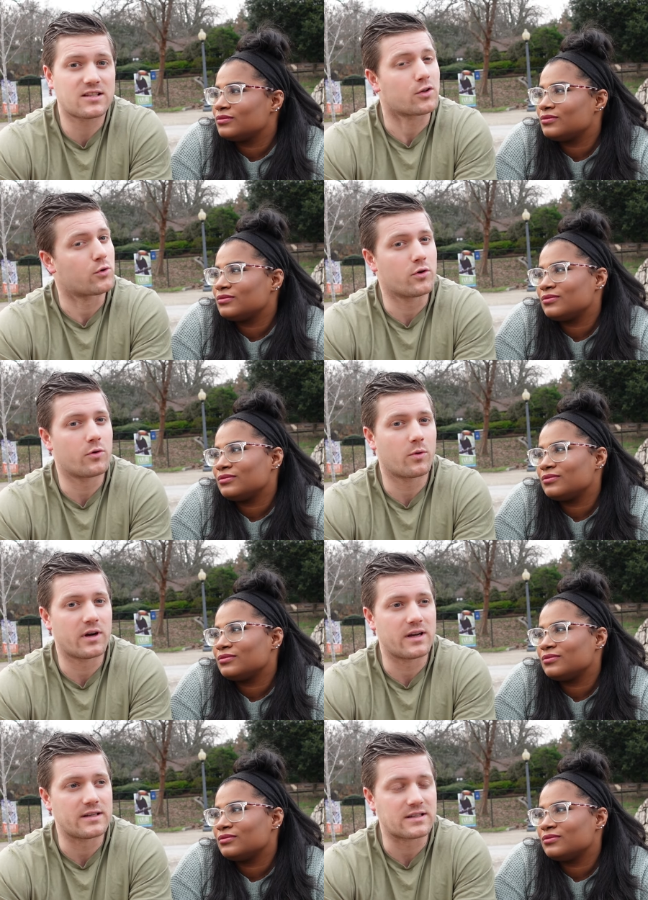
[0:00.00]
Speaker 1: the crew
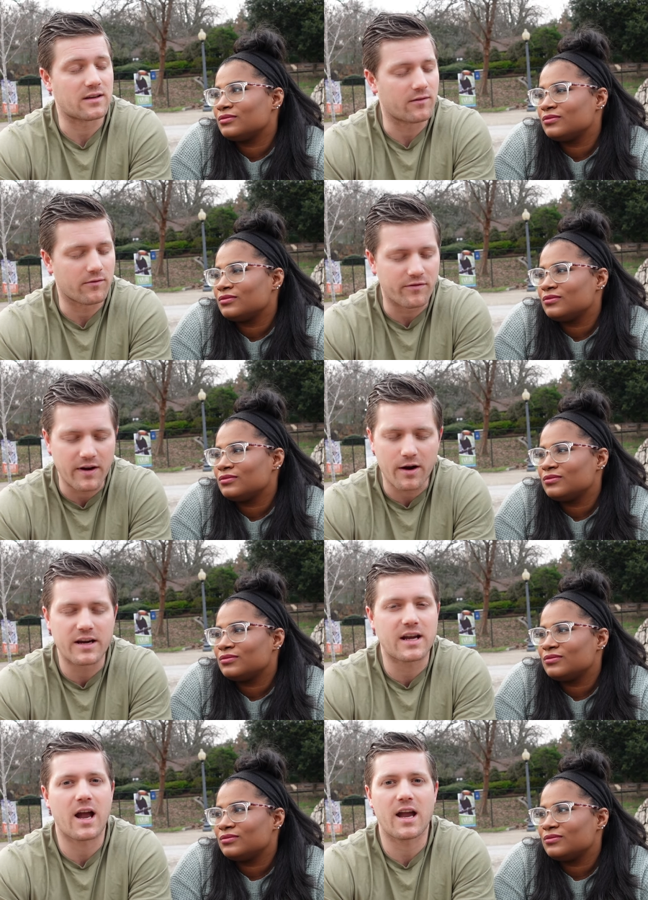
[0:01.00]
was
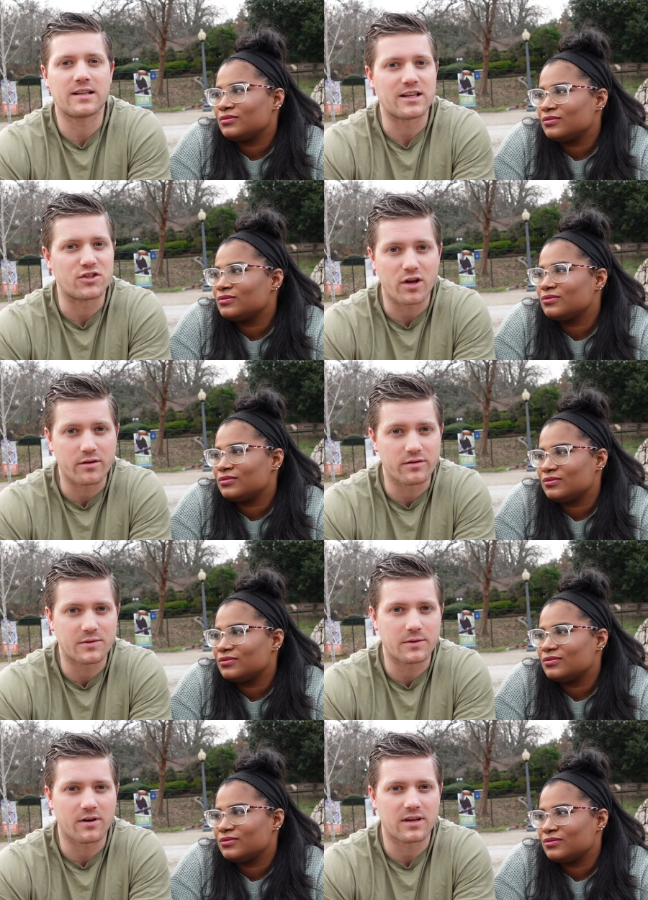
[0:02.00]
very kind and
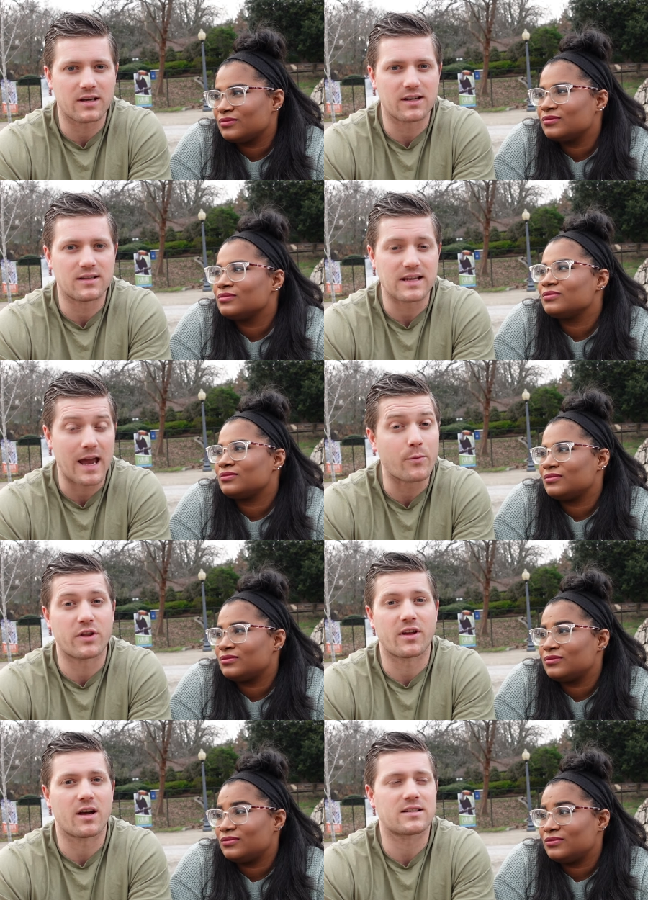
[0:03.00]
generous with our kids and
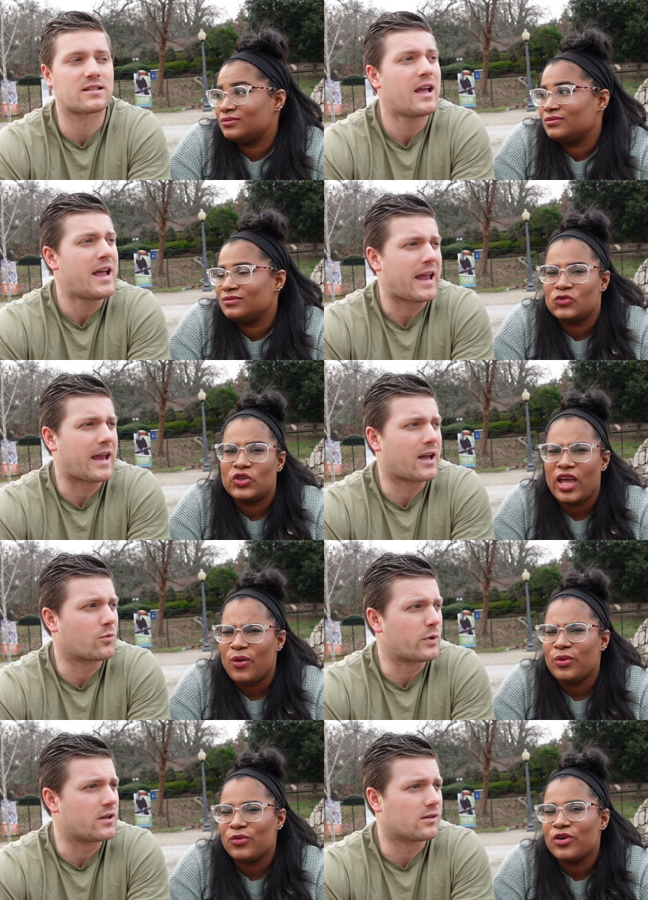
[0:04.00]
with us. And
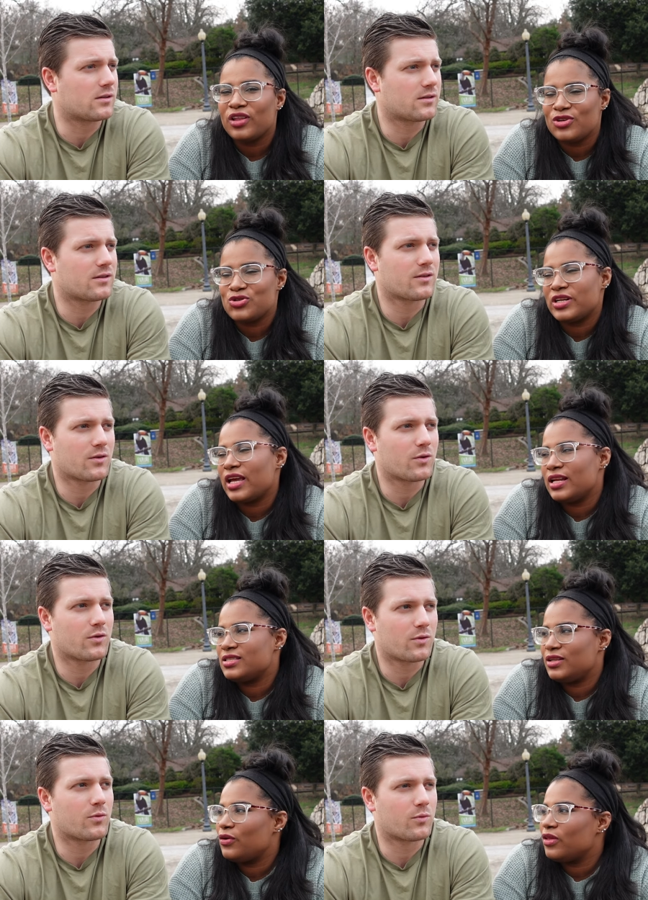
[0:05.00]
yeah, we, we
Speaker 2: really enjoyed
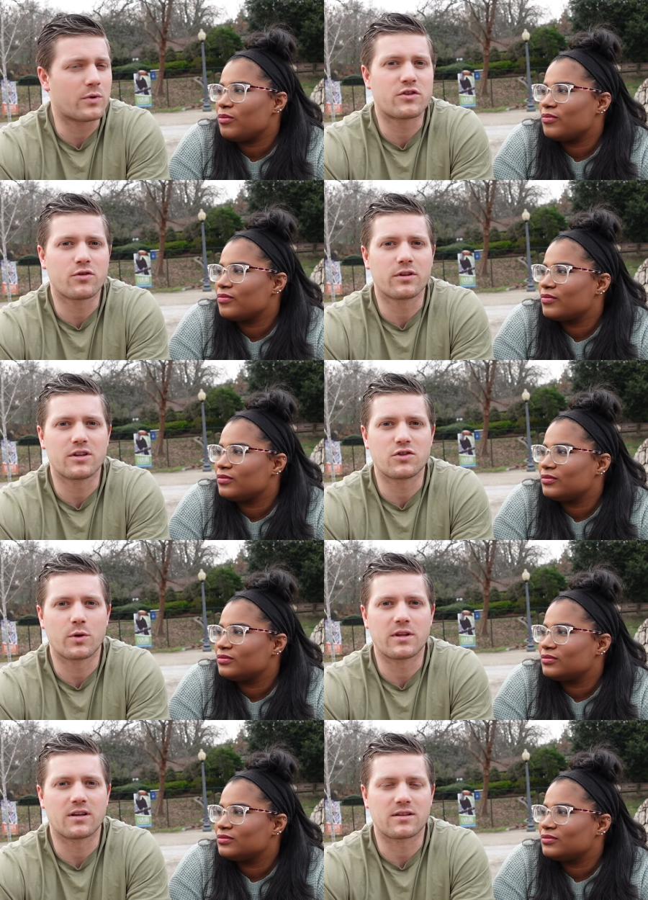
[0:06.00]
getting to know them. We
Speaker 1: truly
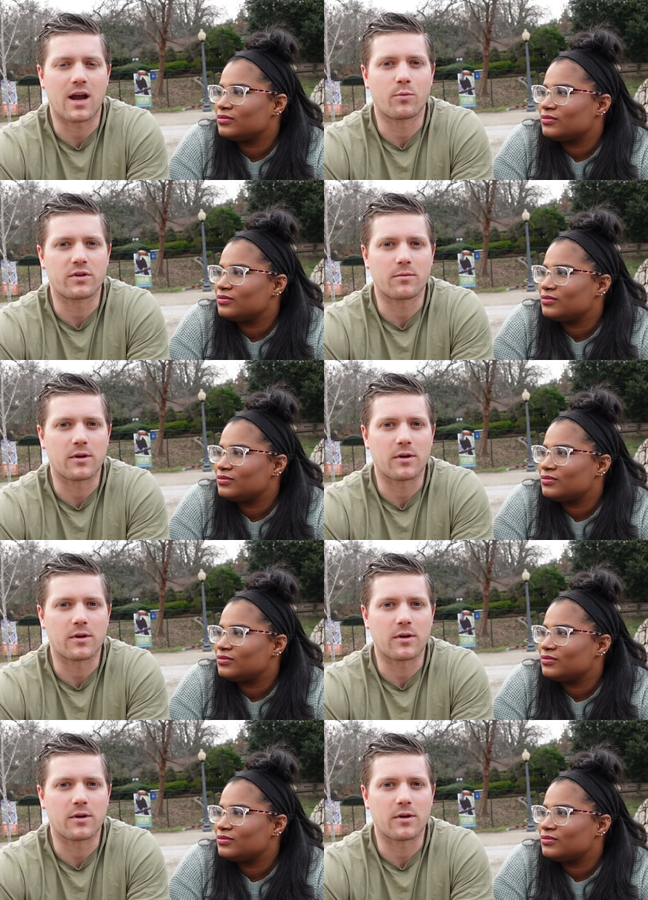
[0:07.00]
enjoyed their time with them,